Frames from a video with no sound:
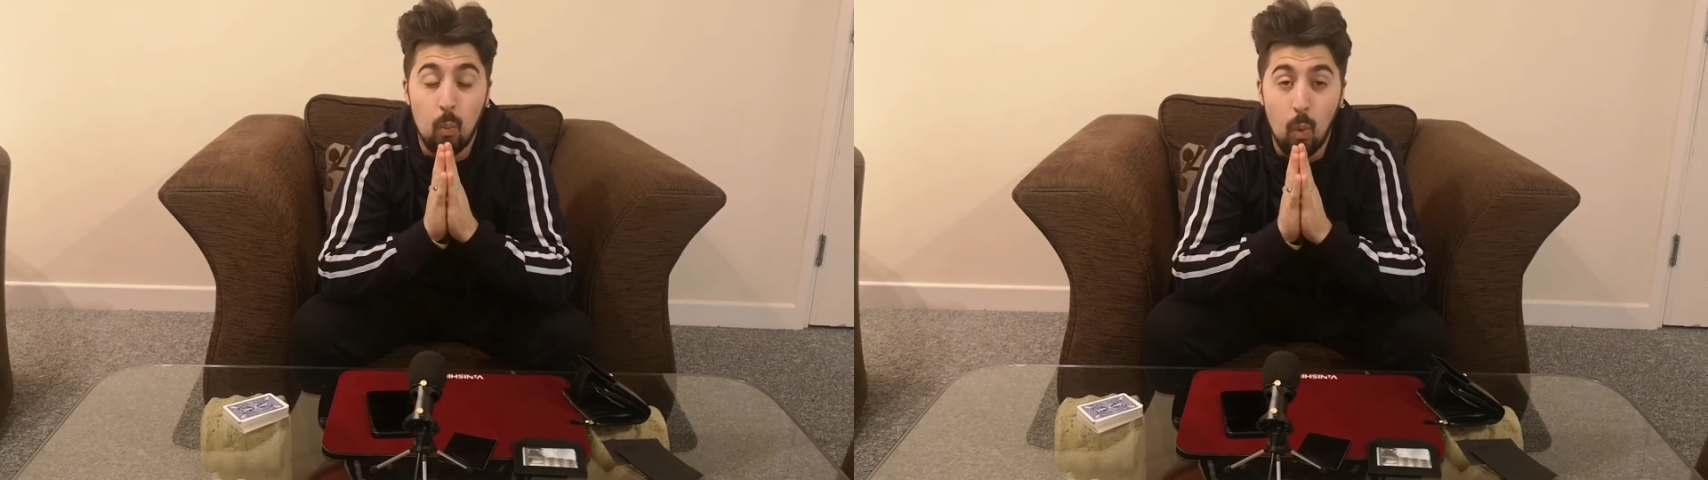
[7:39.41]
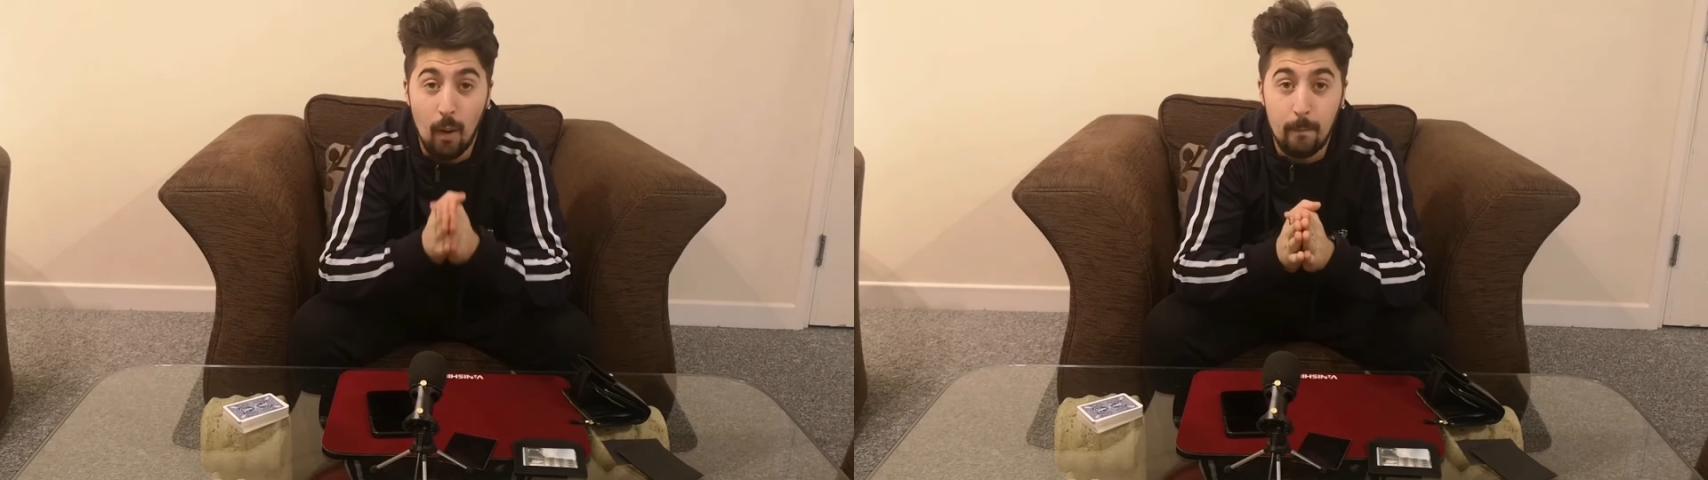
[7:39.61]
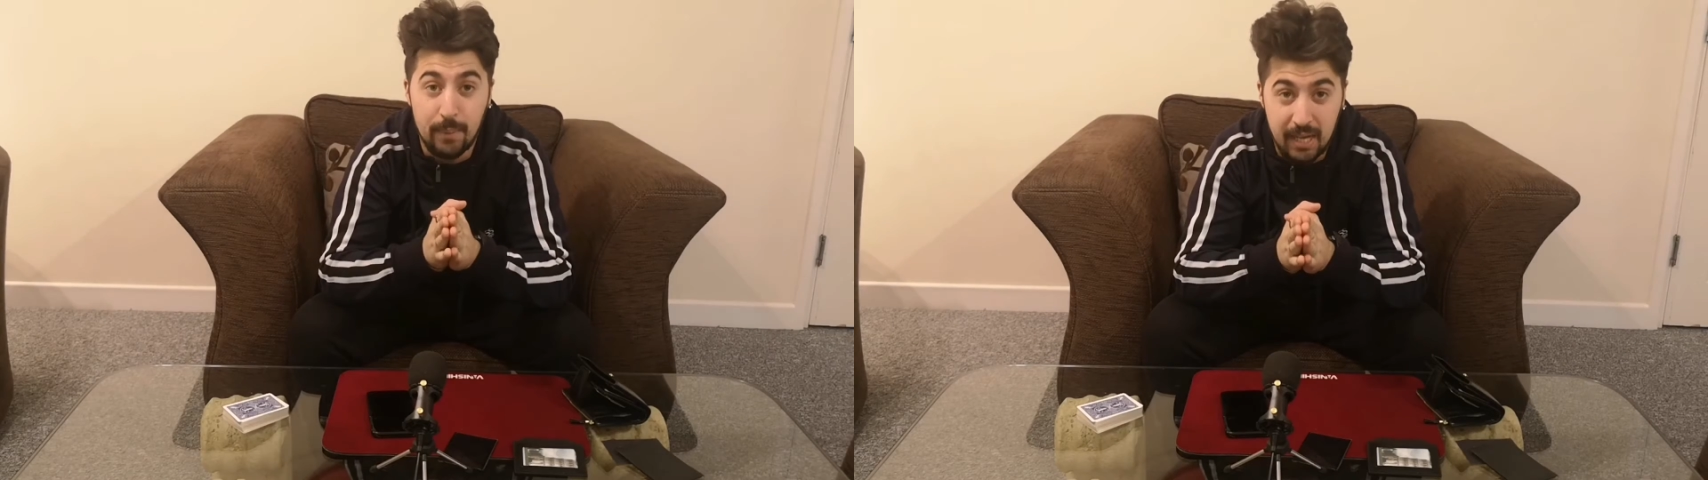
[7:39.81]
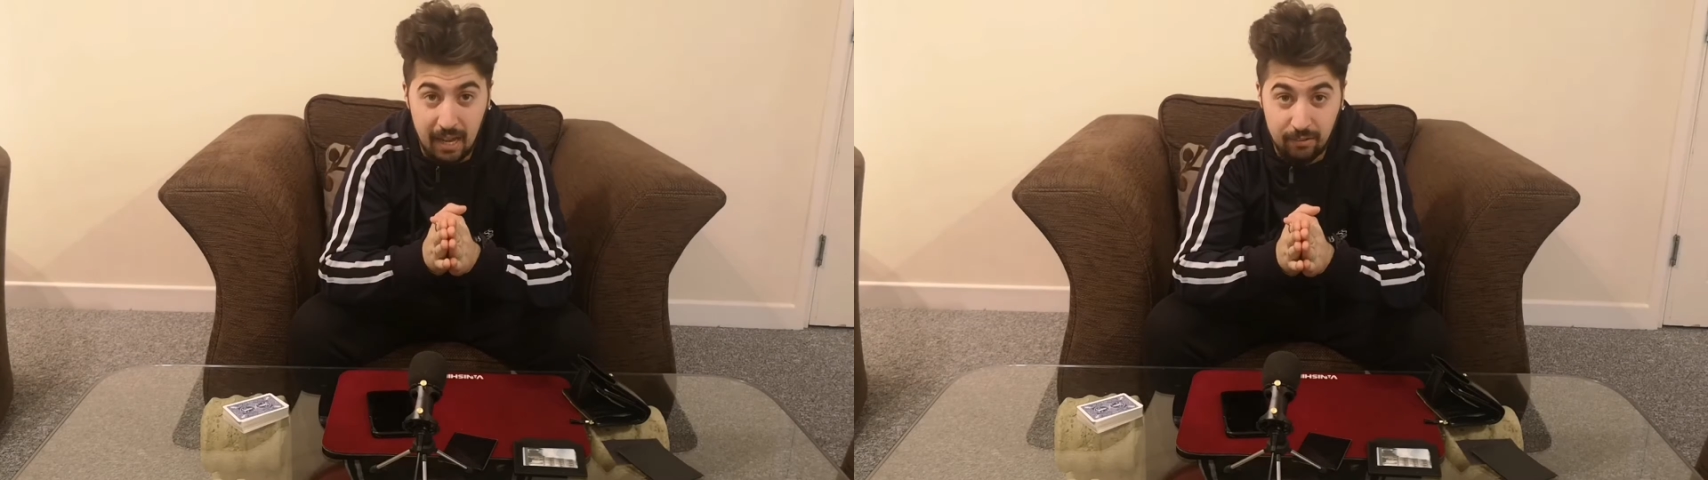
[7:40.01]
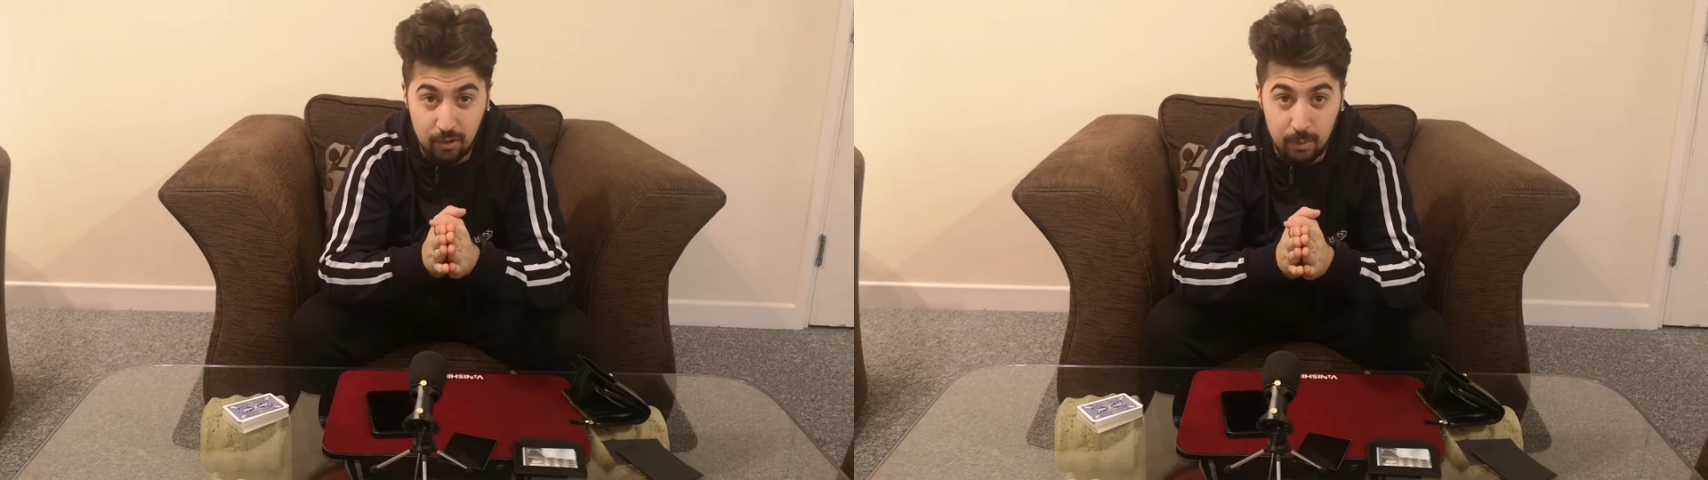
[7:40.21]
what
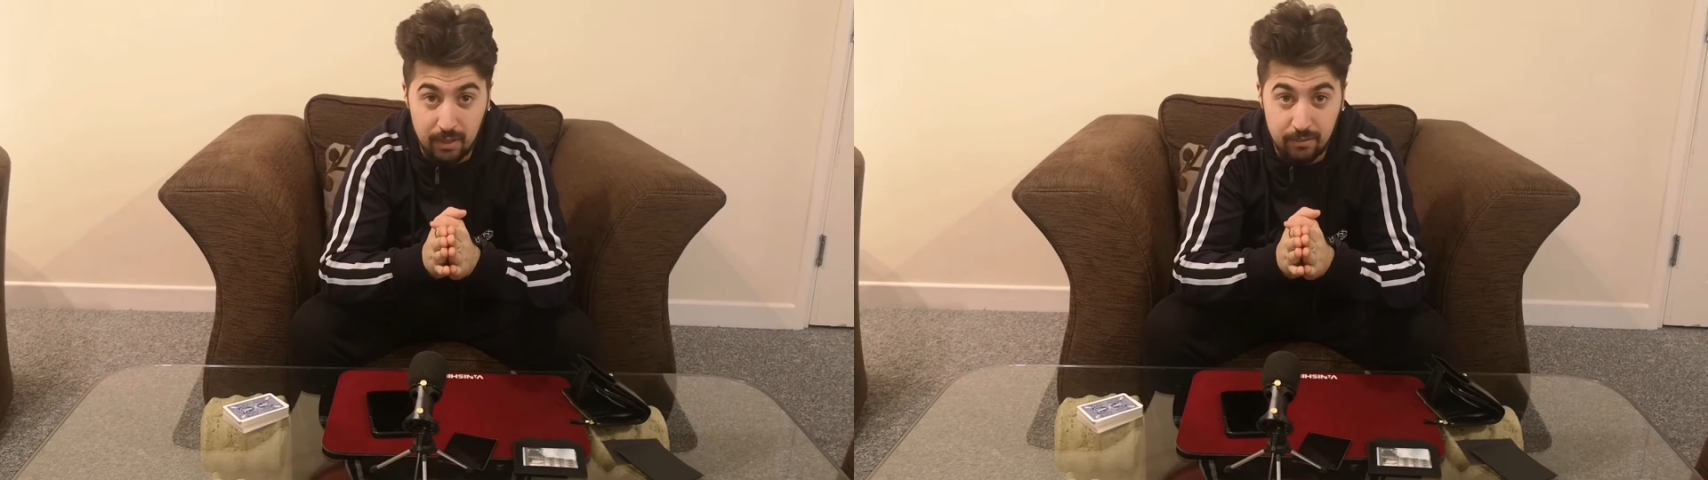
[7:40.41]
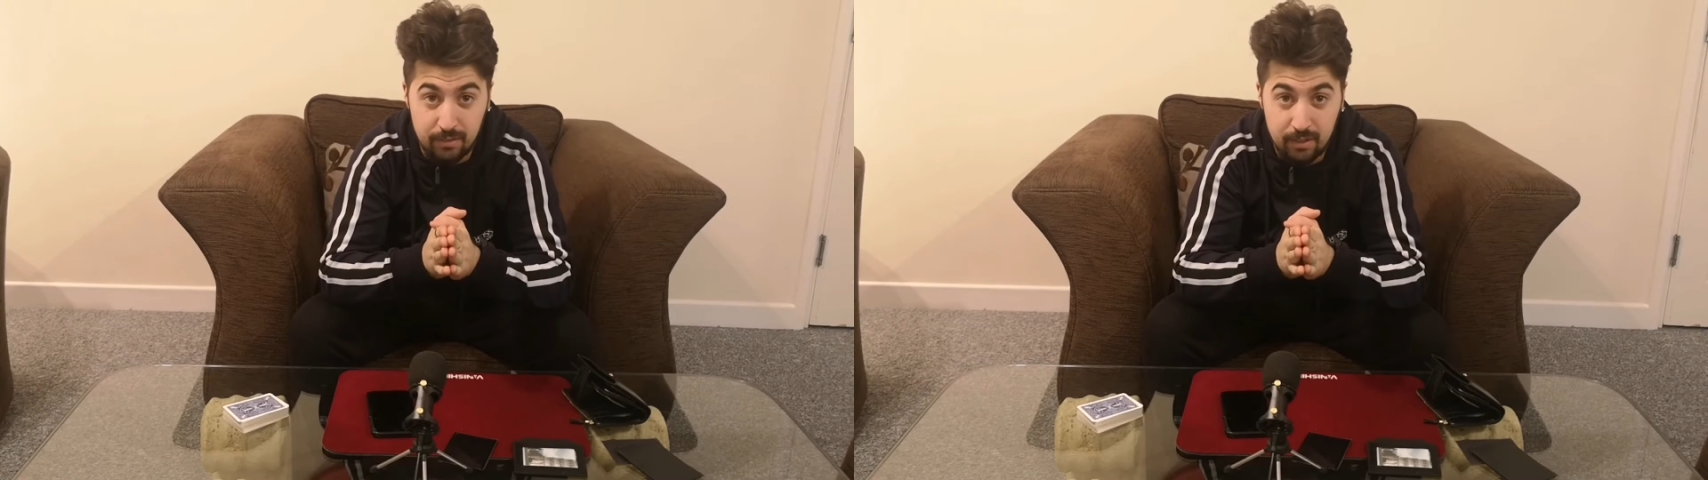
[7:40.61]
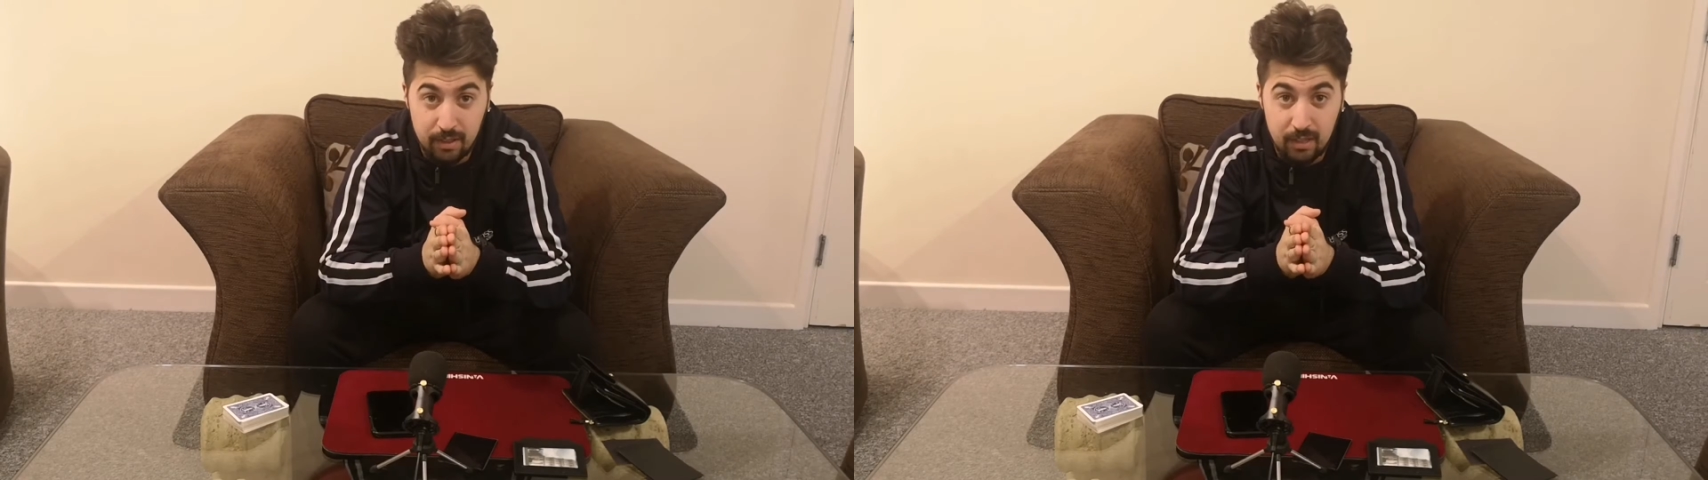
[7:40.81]
Picasso is,